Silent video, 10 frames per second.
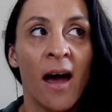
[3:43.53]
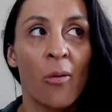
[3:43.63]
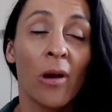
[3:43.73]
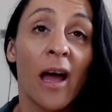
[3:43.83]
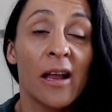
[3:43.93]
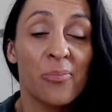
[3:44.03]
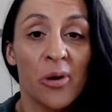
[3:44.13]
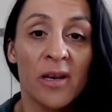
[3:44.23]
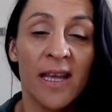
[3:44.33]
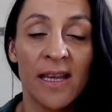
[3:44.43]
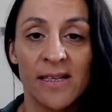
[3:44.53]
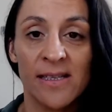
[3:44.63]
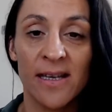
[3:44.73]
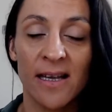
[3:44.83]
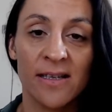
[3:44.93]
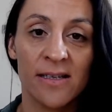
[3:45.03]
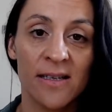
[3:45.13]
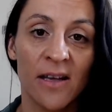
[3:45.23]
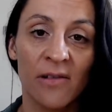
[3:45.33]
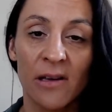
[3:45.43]
Well, I put it in there yesterday just to
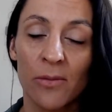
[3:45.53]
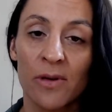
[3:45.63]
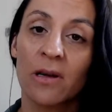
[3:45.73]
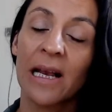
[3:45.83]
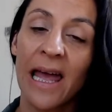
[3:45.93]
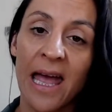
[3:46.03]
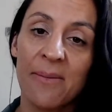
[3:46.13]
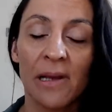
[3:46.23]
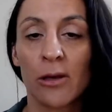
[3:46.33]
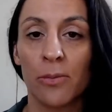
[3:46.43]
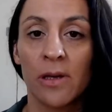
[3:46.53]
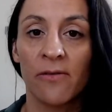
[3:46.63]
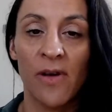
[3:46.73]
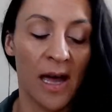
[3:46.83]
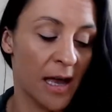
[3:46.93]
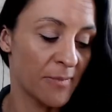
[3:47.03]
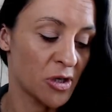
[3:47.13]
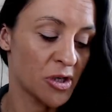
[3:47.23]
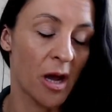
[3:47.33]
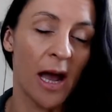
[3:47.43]
give a little bit of glam, a little bit of
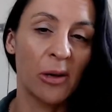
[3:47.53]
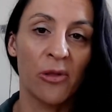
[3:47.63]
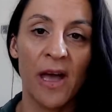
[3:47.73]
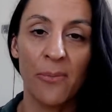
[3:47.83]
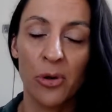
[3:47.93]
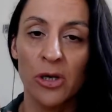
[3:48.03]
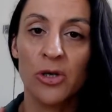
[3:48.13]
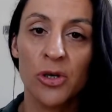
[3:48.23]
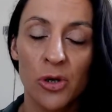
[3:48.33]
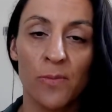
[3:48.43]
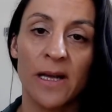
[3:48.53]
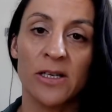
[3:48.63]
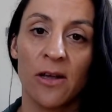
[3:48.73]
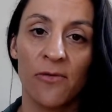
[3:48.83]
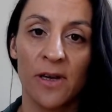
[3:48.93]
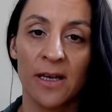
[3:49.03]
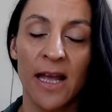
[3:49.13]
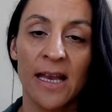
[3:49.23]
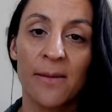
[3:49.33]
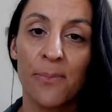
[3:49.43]
shine without putting too much effort in,
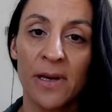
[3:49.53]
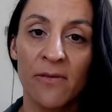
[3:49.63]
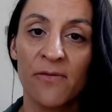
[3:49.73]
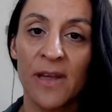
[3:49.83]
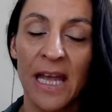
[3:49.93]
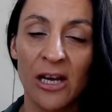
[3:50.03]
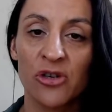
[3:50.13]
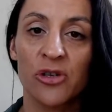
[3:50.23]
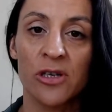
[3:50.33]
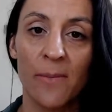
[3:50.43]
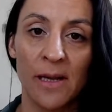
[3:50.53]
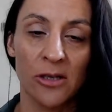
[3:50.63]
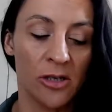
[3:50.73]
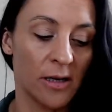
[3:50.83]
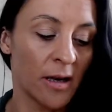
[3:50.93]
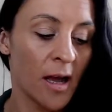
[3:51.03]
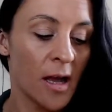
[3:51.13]
and a bit of extra dimension.